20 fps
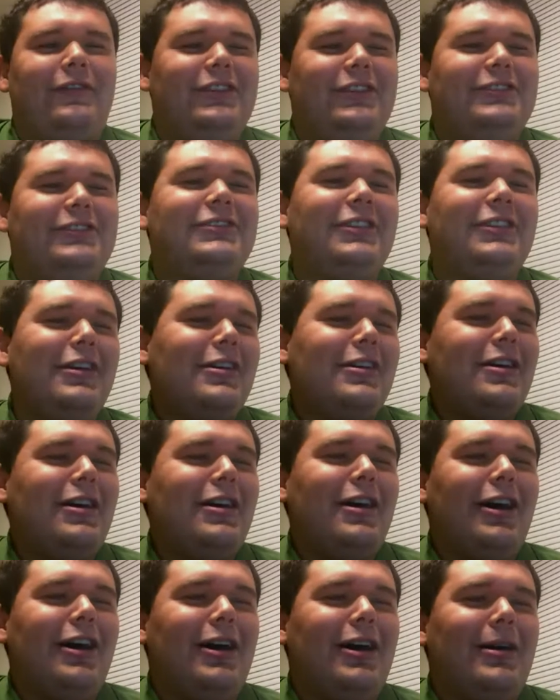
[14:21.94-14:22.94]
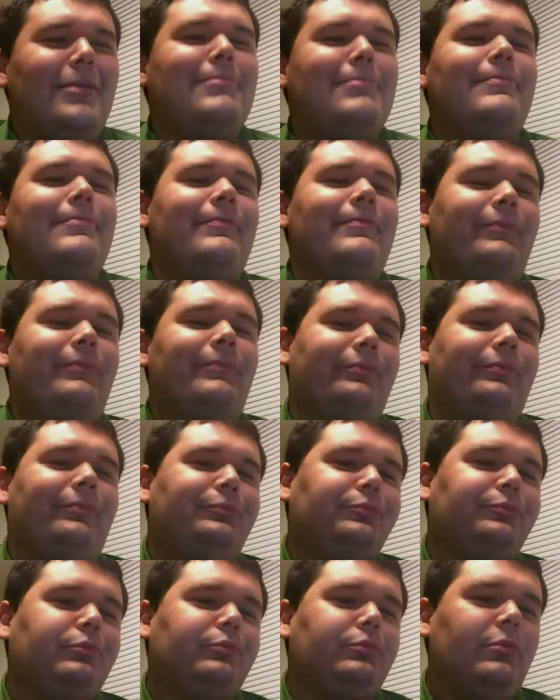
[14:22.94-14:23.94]
is. But
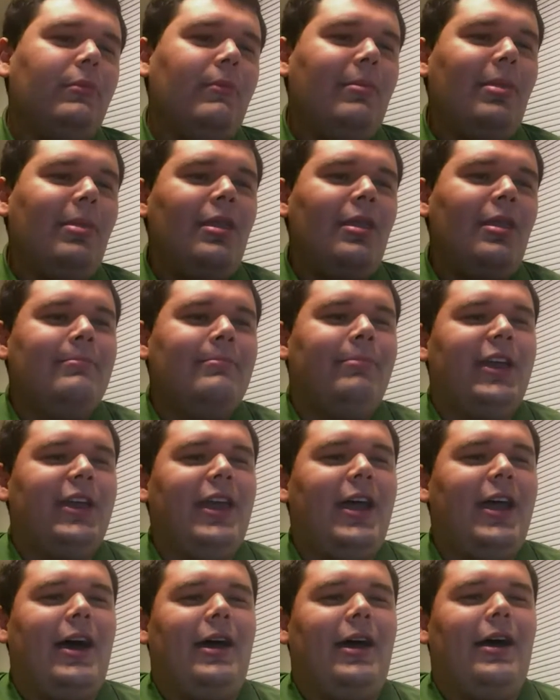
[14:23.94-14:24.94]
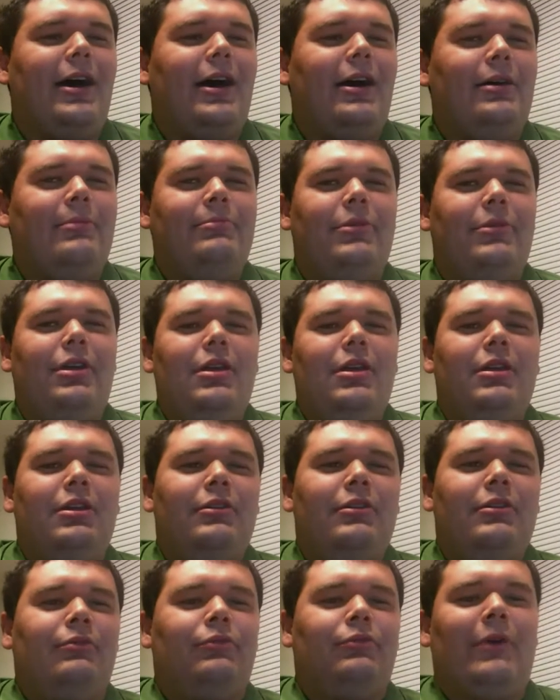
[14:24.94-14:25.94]
yeah, why
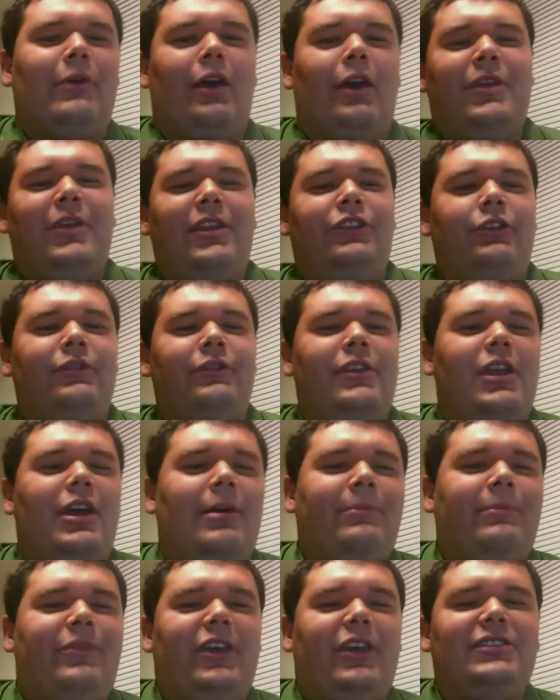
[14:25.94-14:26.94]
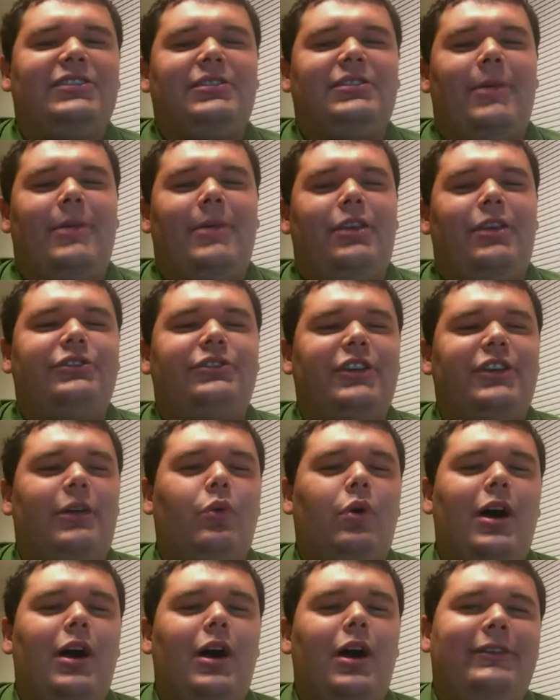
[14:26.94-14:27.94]
don't we do the things that make you say
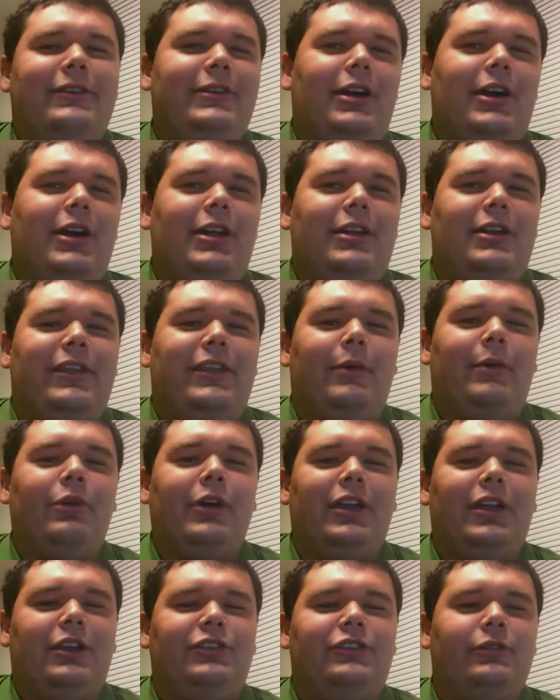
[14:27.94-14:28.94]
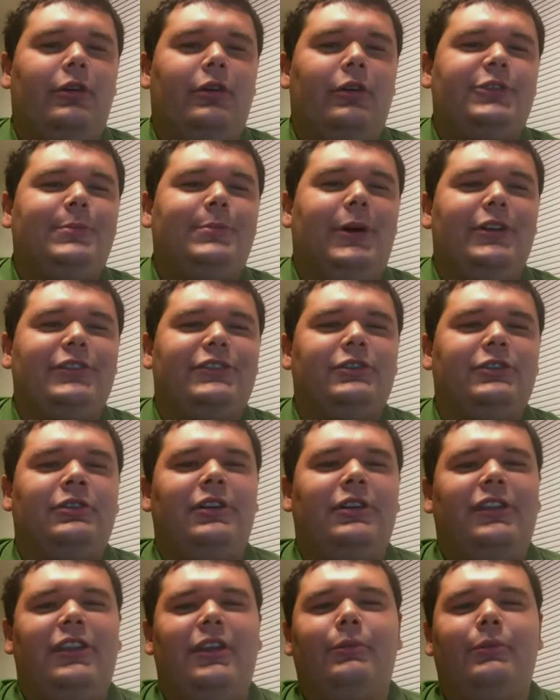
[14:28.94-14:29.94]
what, and then we'll get into our
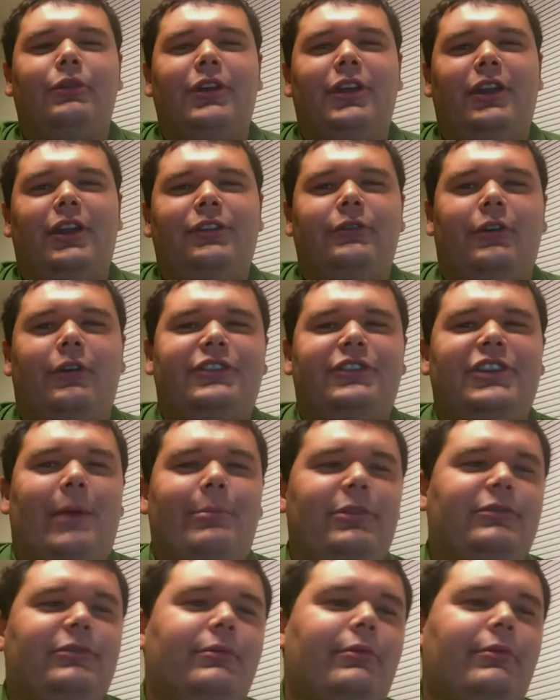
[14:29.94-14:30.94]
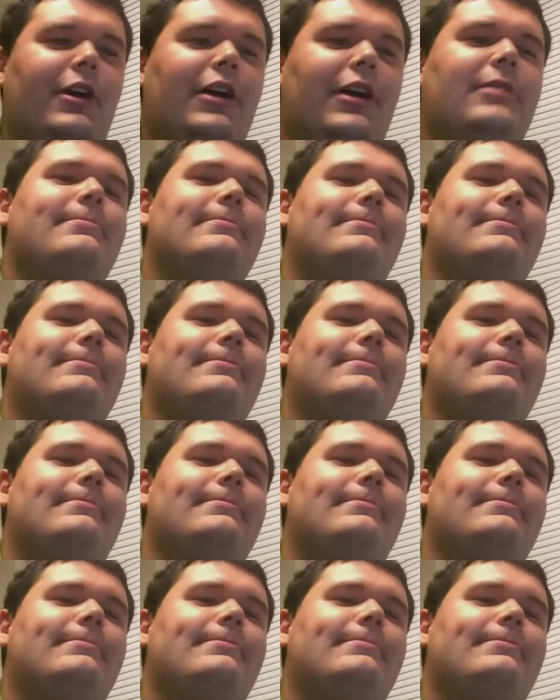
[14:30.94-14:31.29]
sponsor, and then we'll get into our topics with Ryan.